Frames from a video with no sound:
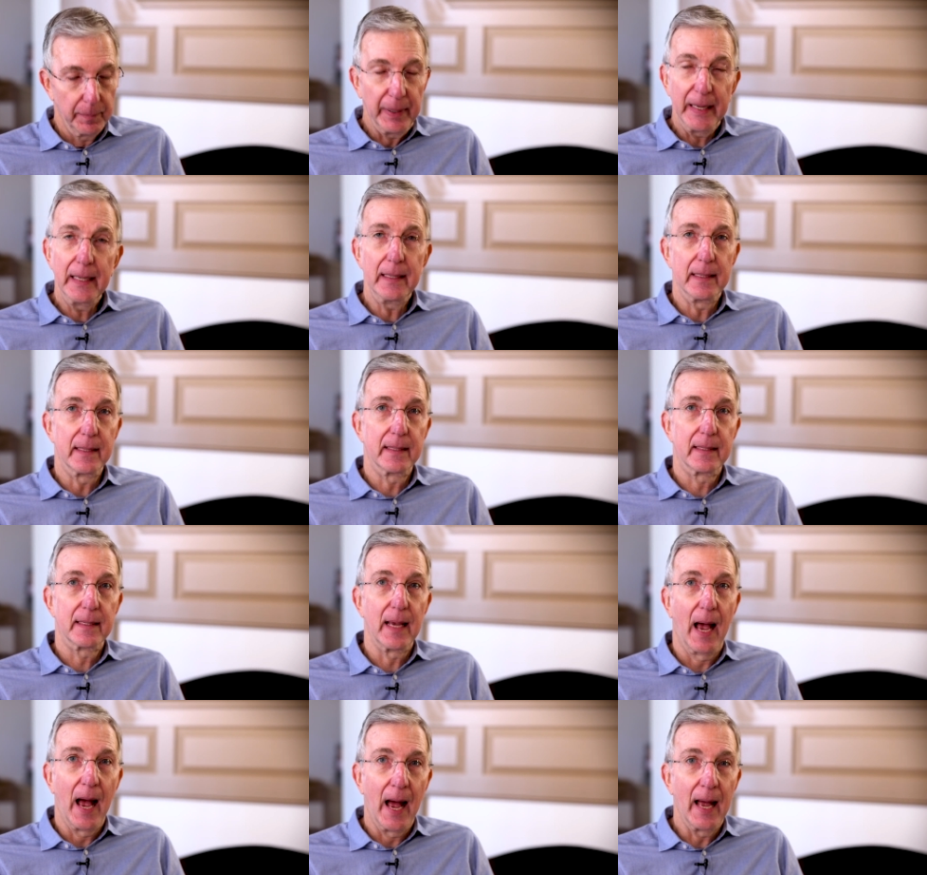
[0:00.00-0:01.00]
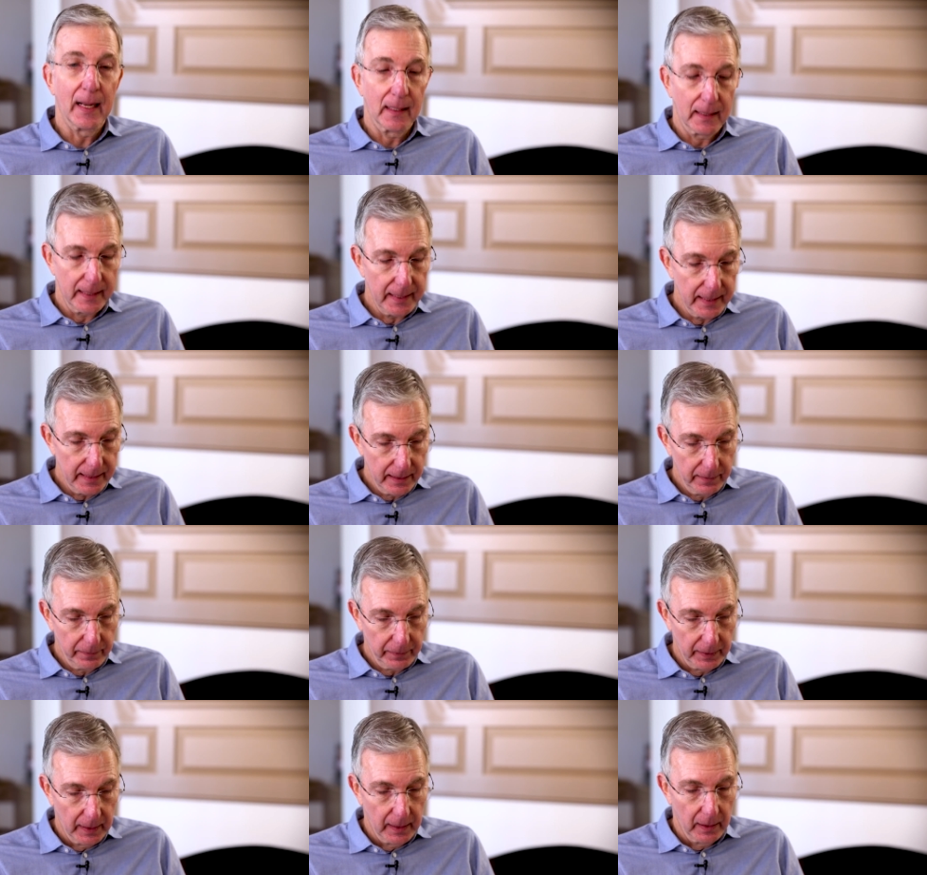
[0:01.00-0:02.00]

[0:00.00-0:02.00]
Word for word: Peace I leave